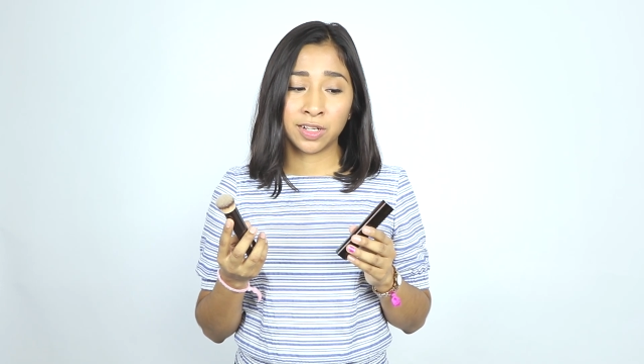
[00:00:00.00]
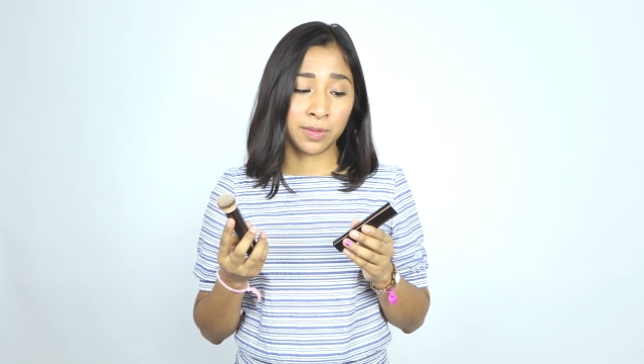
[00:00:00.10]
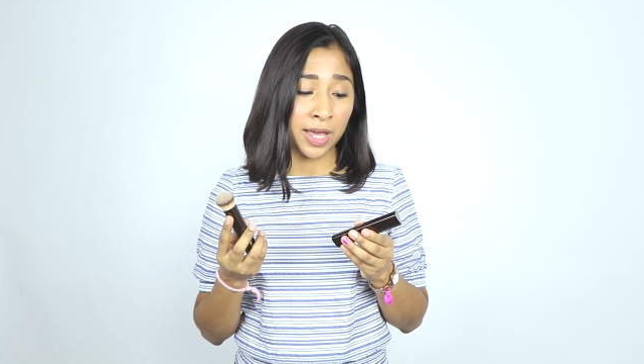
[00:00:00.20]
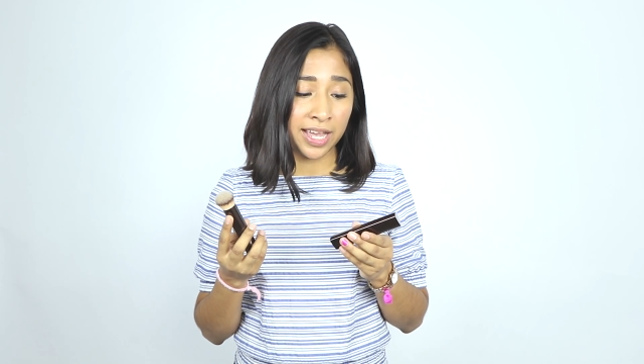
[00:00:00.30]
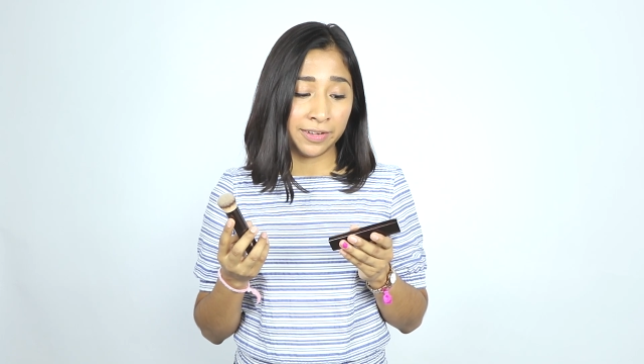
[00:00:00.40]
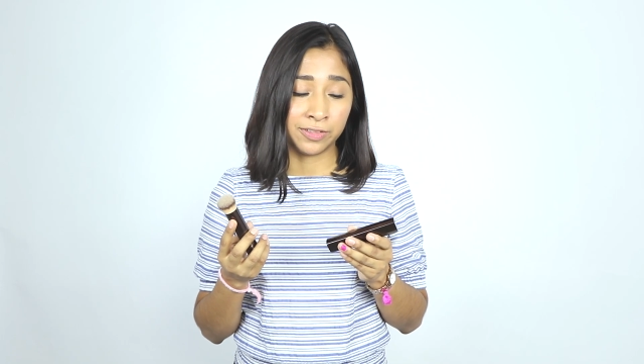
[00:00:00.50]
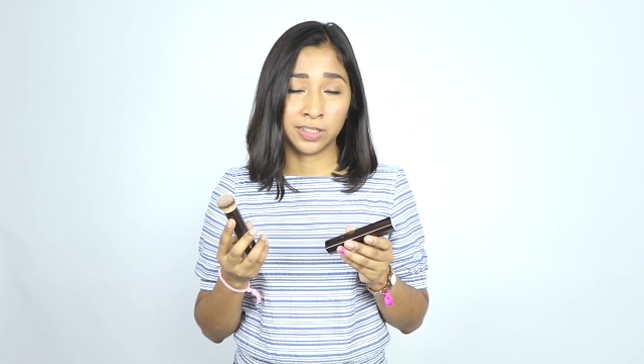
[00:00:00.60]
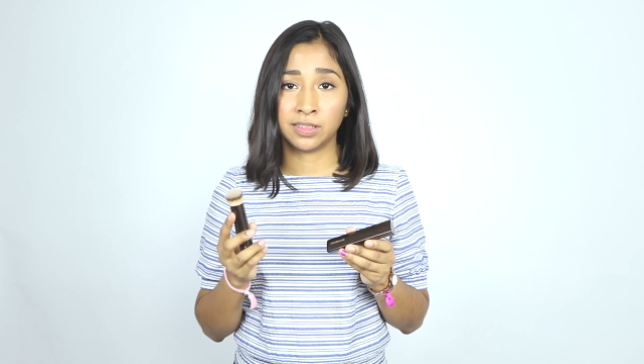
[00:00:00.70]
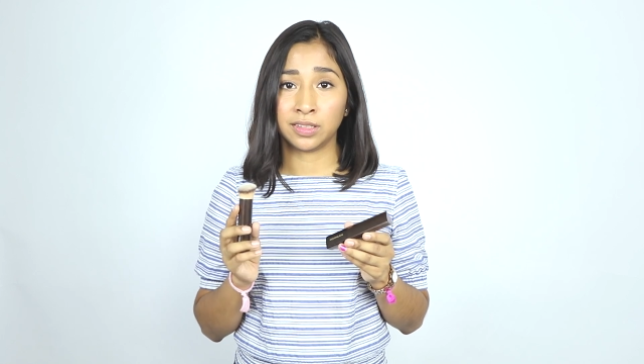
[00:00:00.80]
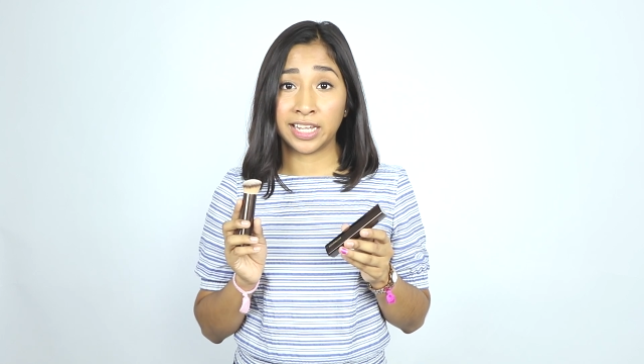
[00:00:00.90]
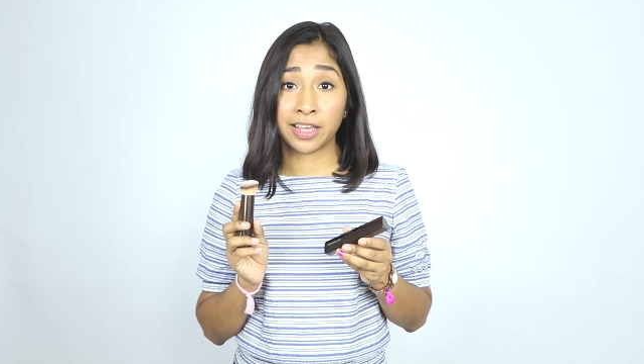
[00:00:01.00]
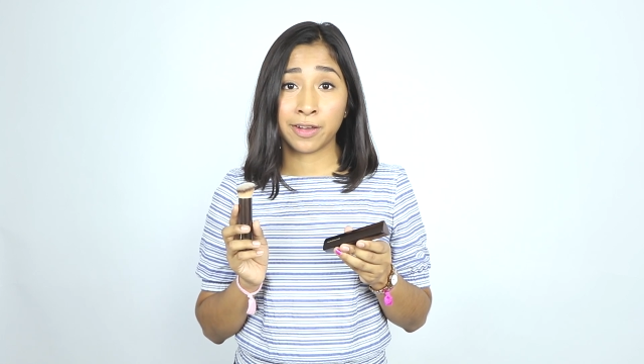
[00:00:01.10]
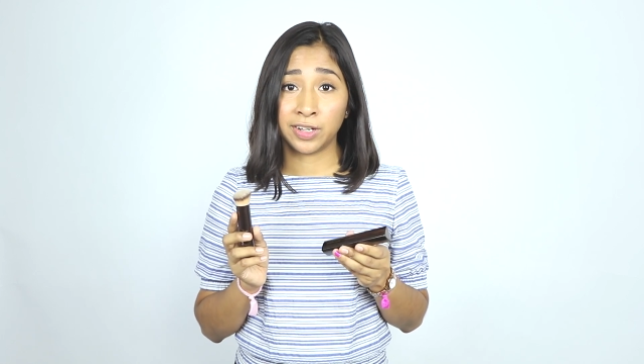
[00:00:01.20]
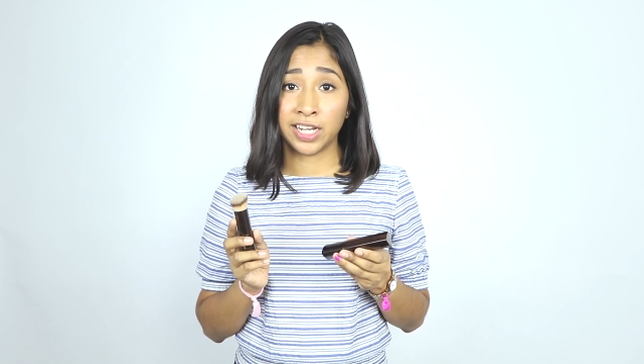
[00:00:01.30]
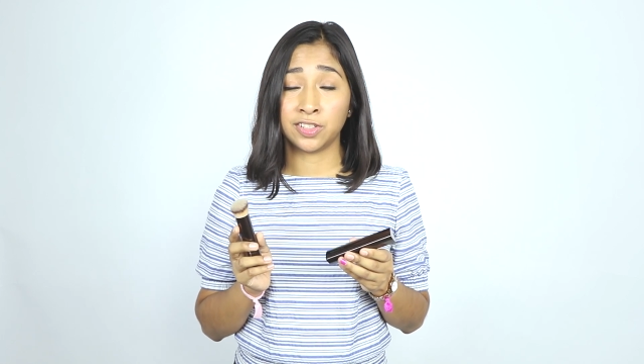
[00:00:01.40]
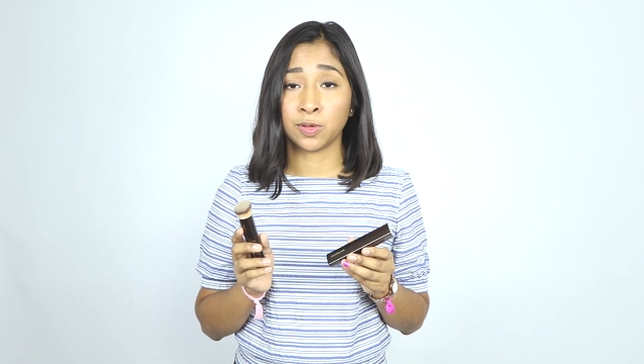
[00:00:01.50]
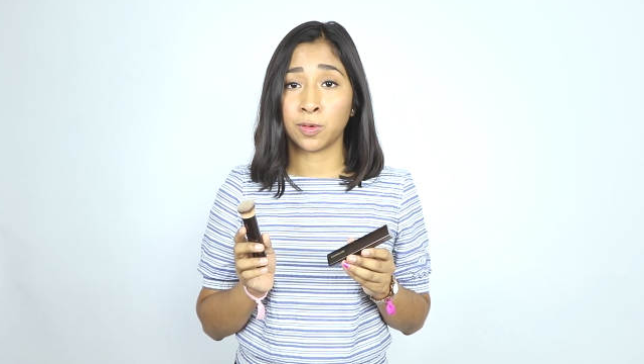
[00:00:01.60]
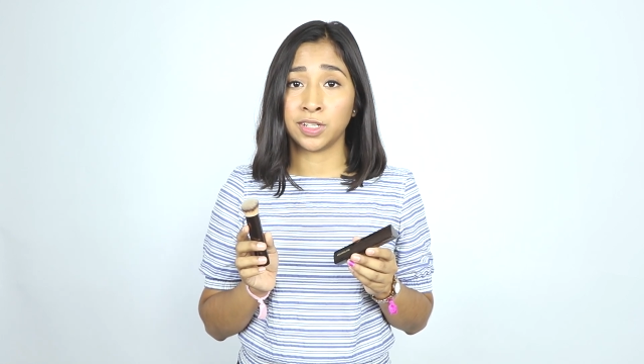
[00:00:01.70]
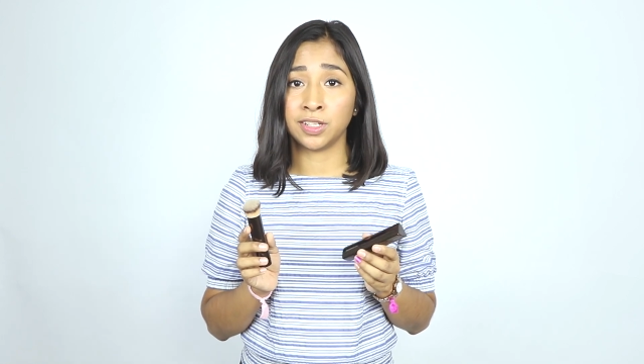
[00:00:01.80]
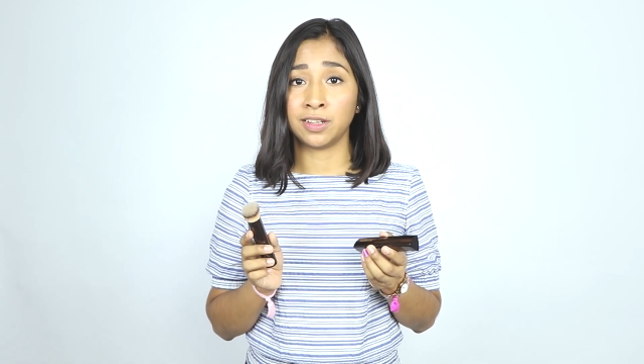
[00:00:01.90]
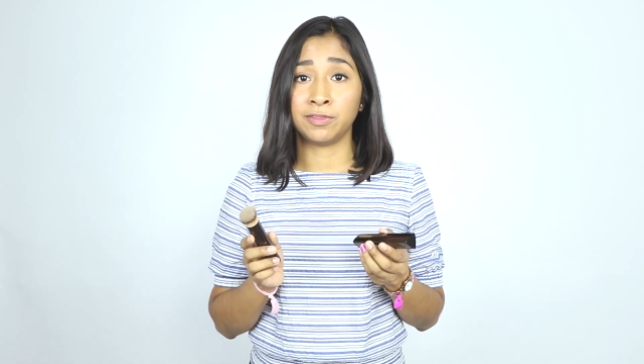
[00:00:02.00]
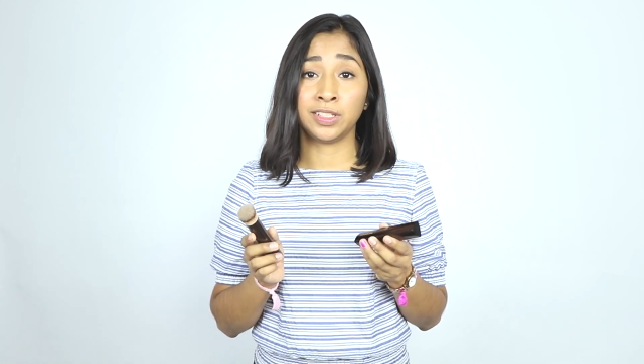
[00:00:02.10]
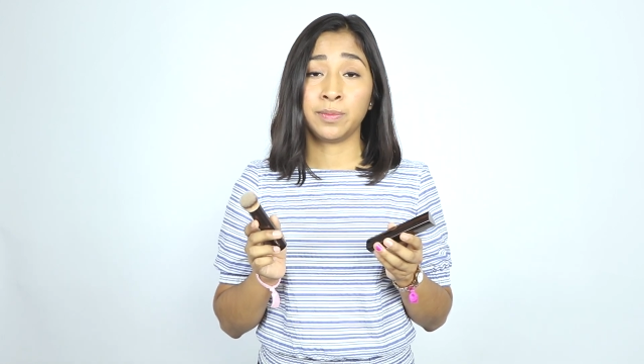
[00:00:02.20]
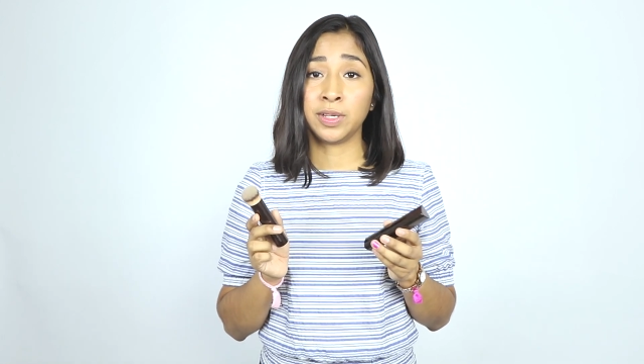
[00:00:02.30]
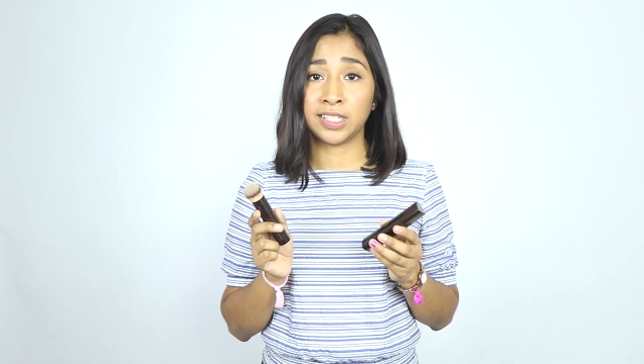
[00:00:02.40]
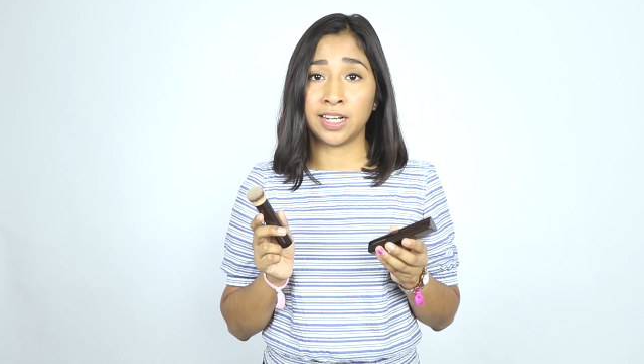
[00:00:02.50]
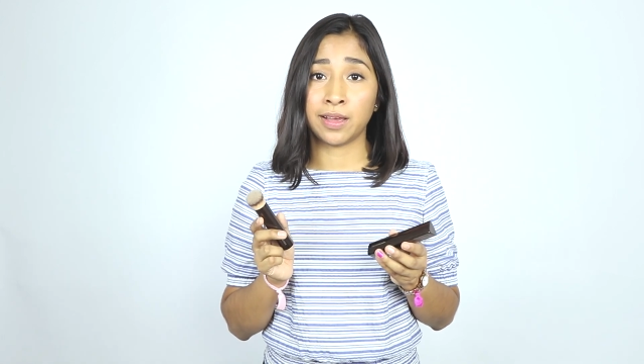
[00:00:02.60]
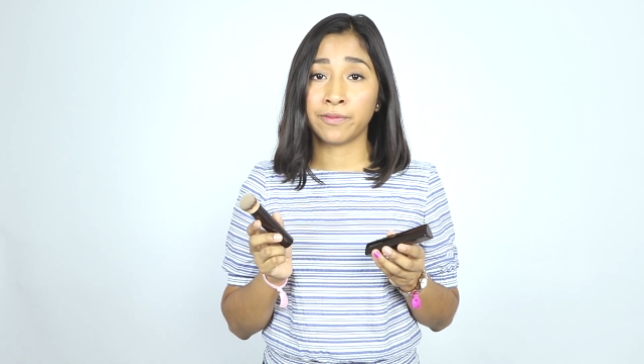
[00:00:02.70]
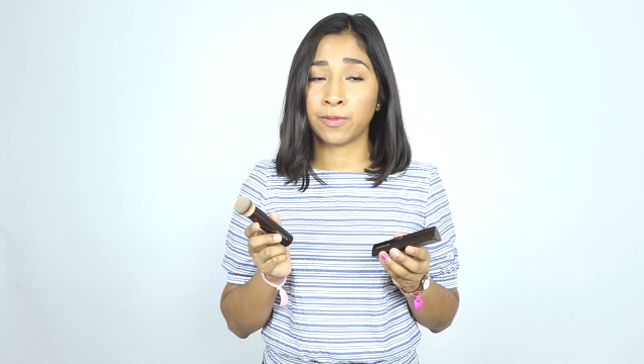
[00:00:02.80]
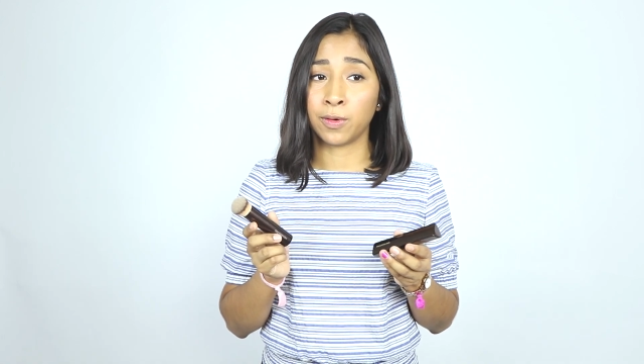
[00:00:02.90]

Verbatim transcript: You can apply for light coverage, or you can really build it up